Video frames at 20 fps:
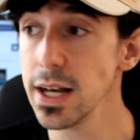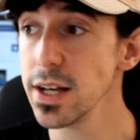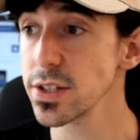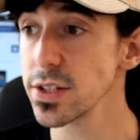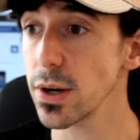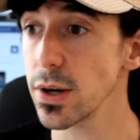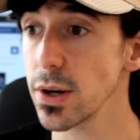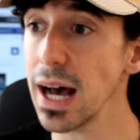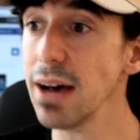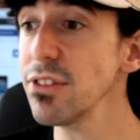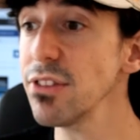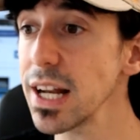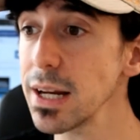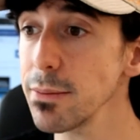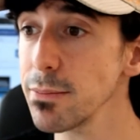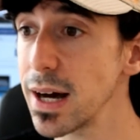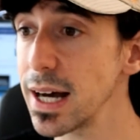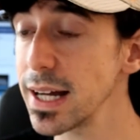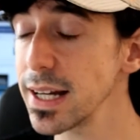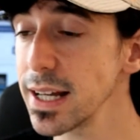So have that in
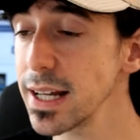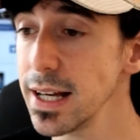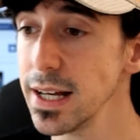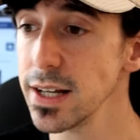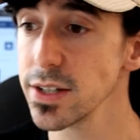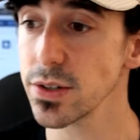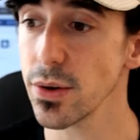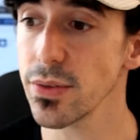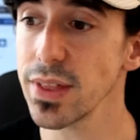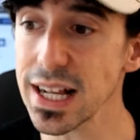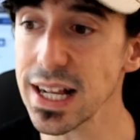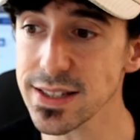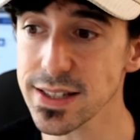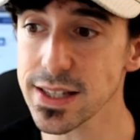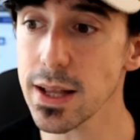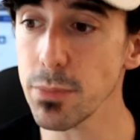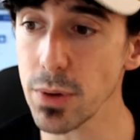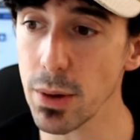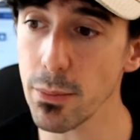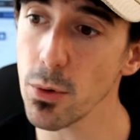mind. So that's
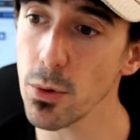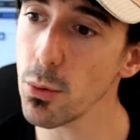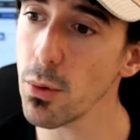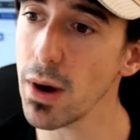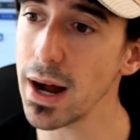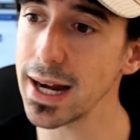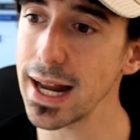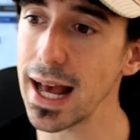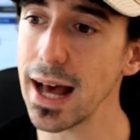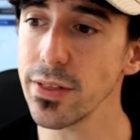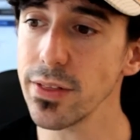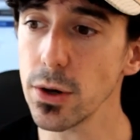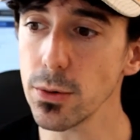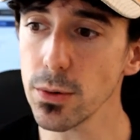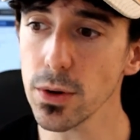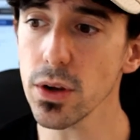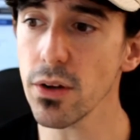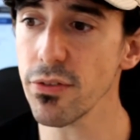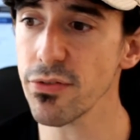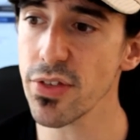step number 1. And the
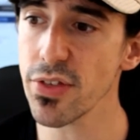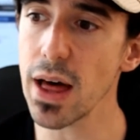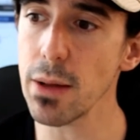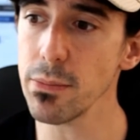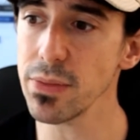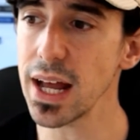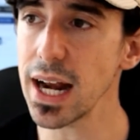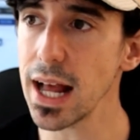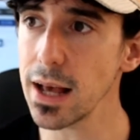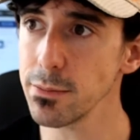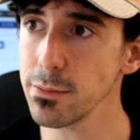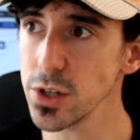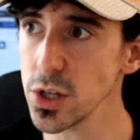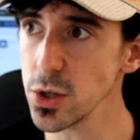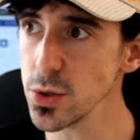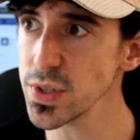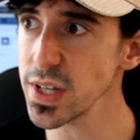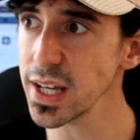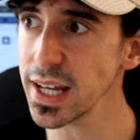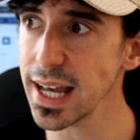rule of thumb that I'm
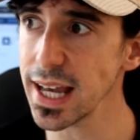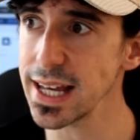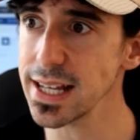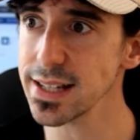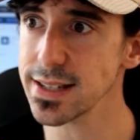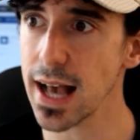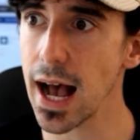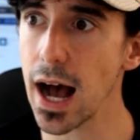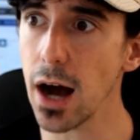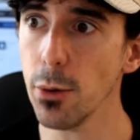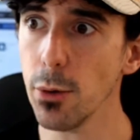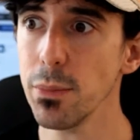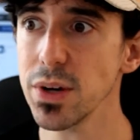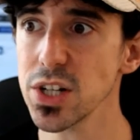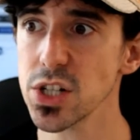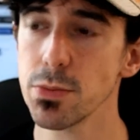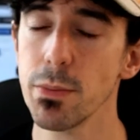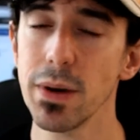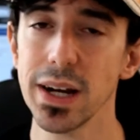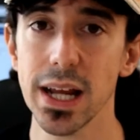using is how
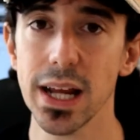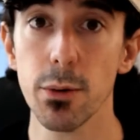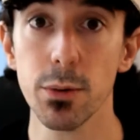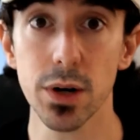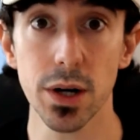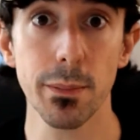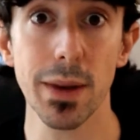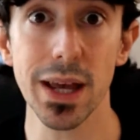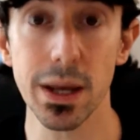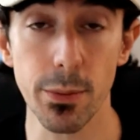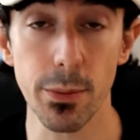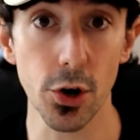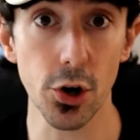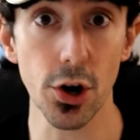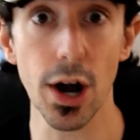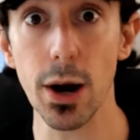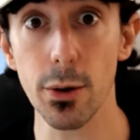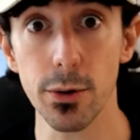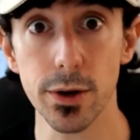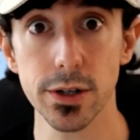much money I want to make per
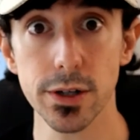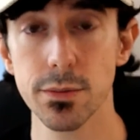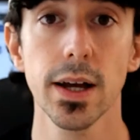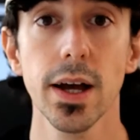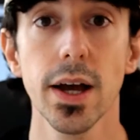hour.